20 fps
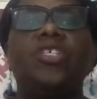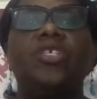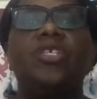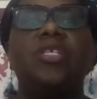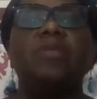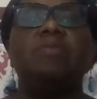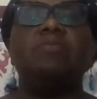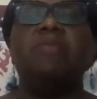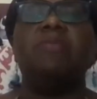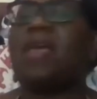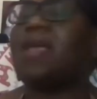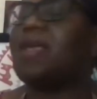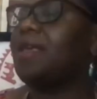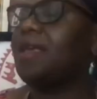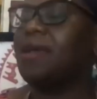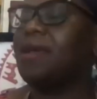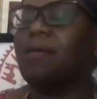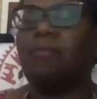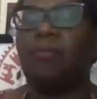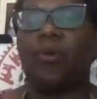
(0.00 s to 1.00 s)
is
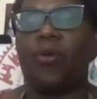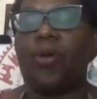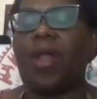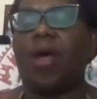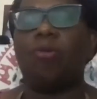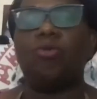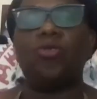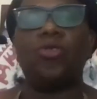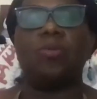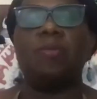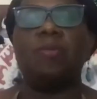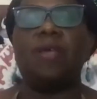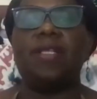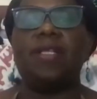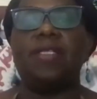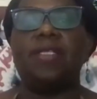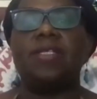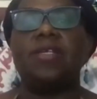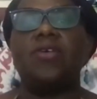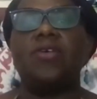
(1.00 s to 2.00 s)
making
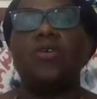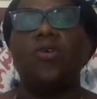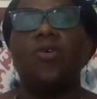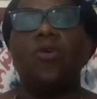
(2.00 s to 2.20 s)
pronouncements